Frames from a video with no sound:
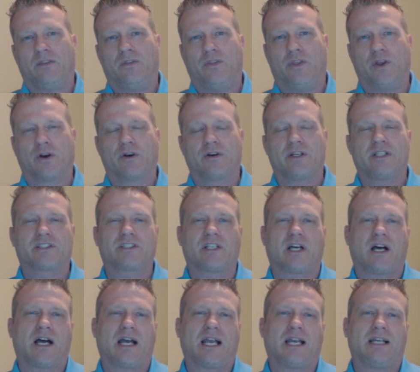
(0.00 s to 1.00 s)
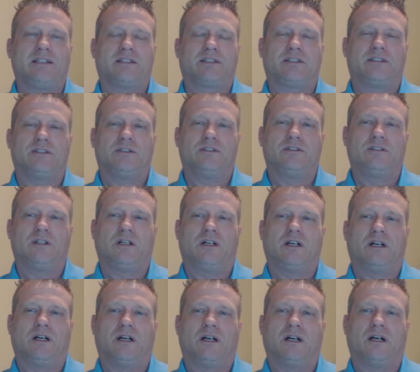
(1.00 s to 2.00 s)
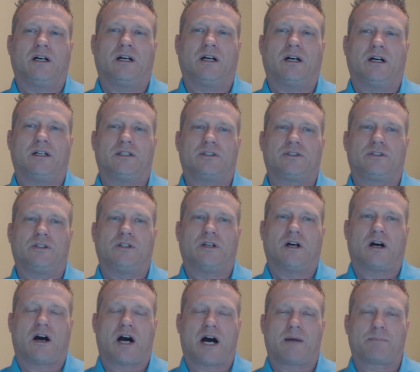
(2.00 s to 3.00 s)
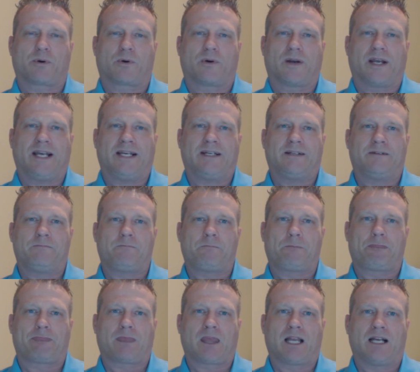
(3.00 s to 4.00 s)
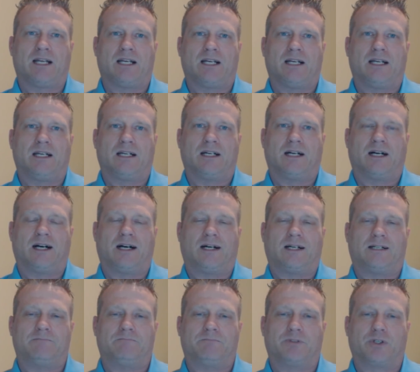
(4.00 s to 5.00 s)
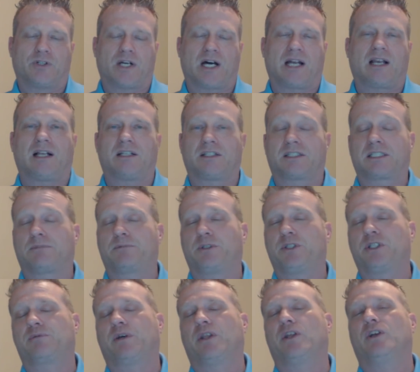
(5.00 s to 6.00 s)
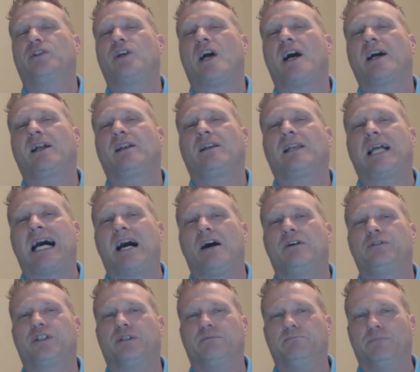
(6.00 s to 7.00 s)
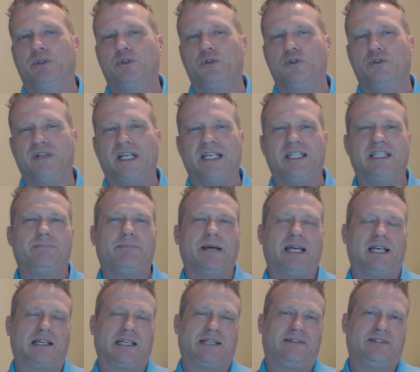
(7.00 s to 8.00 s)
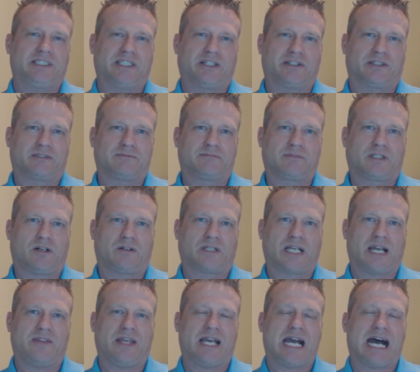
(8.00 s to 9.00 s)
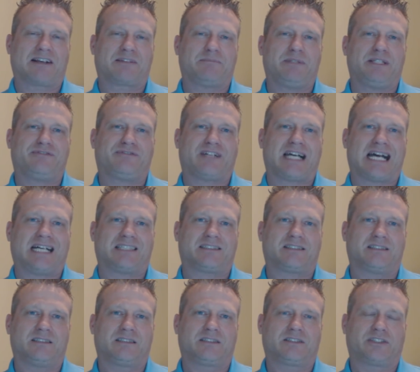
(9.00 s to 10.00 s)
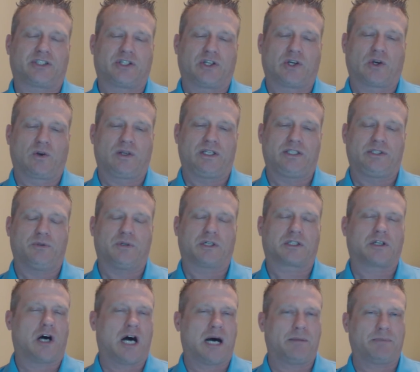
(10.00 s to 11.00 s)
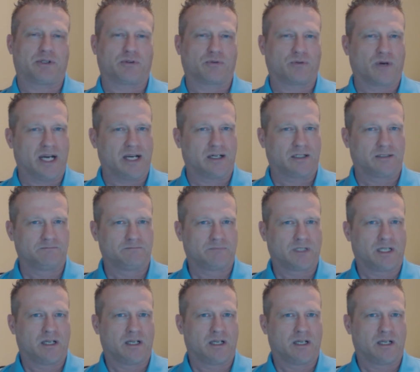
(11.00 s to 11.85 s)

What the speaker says: They're designed to operate. They're not, let's put it this way, they're not allowed to move independently of each other. Okay, they have to be fastened securely to a common rail.